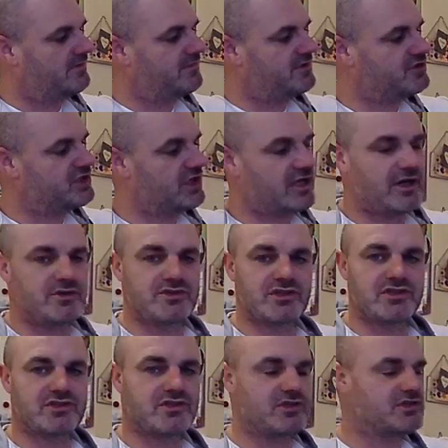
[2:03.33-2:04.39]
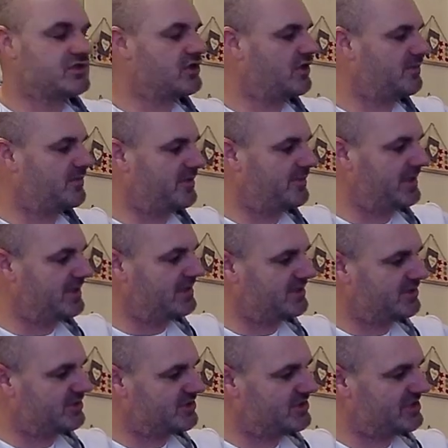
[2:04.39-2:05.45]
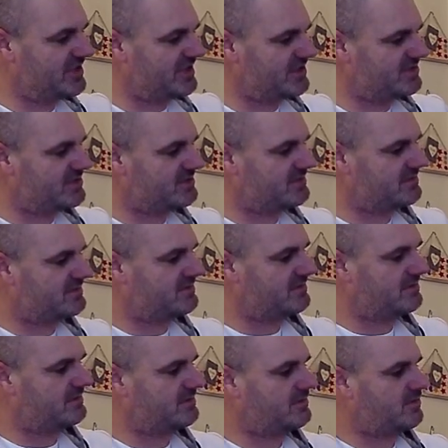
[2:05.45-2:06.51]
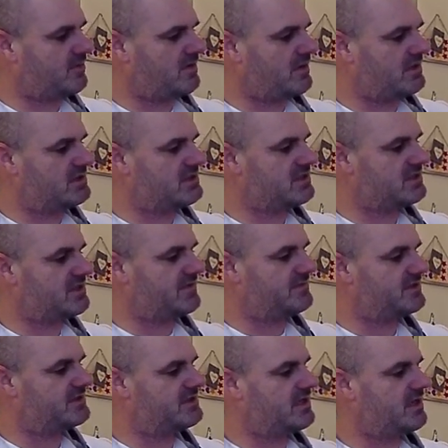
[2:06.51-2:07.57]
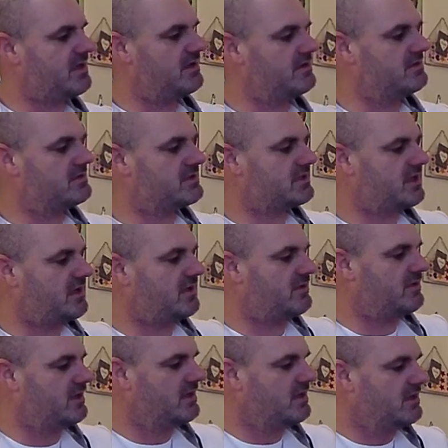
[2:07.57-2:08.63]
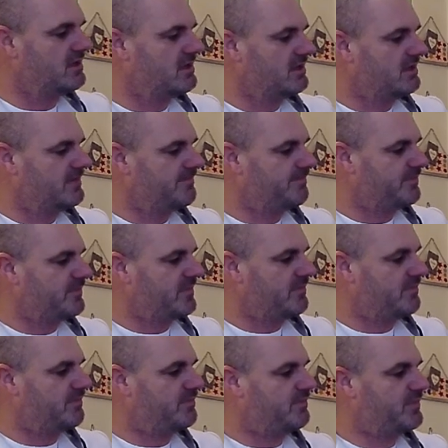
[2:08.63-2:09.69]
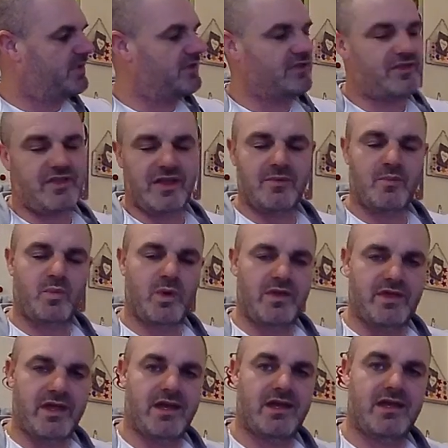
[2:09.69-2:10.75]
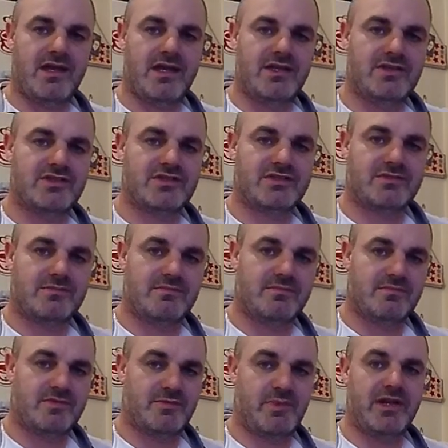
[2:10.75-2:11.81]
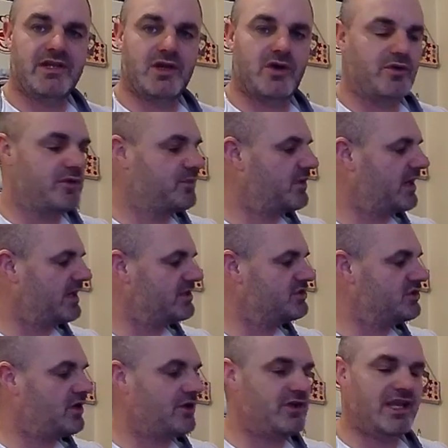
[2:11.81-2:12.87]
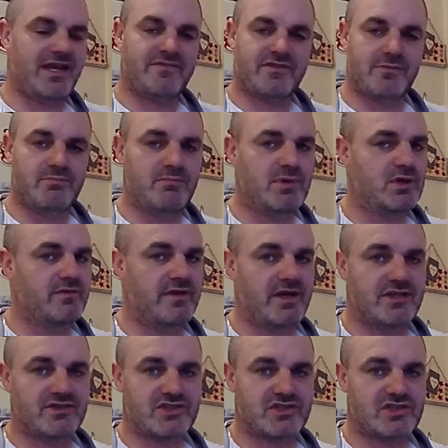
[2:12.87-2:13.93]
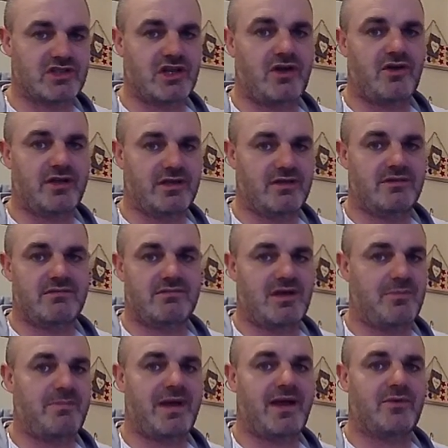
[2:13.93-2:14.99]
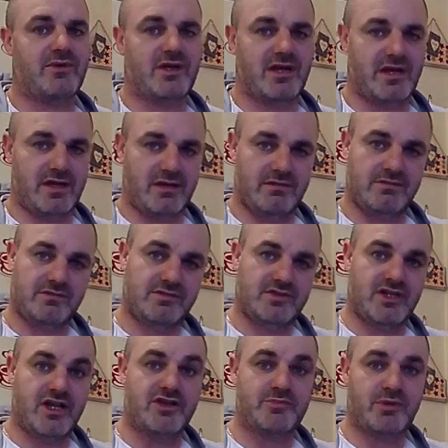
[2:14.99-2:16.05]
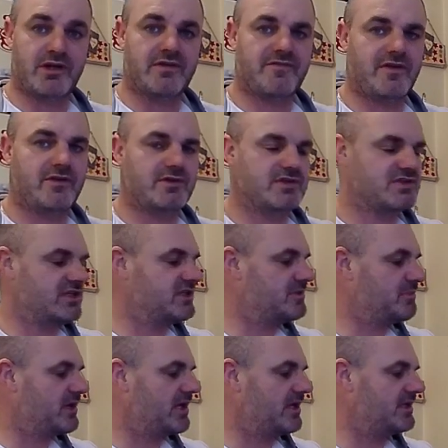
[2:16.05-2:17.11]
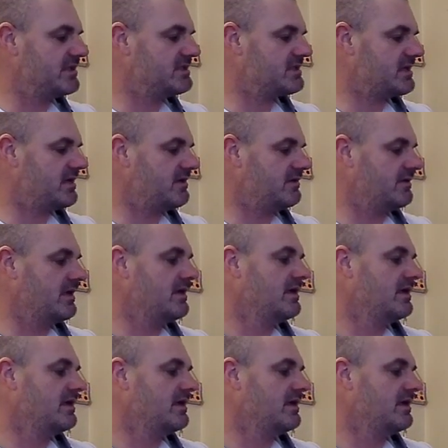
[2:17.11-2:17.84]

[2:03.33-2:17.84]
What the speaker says: fishing coasters to the top. I mean, you can see it's quite stiff to turn. So, but the thing with it is, depending on the range, you only have to move it a slight amount, and you know, to bring the focus into play. So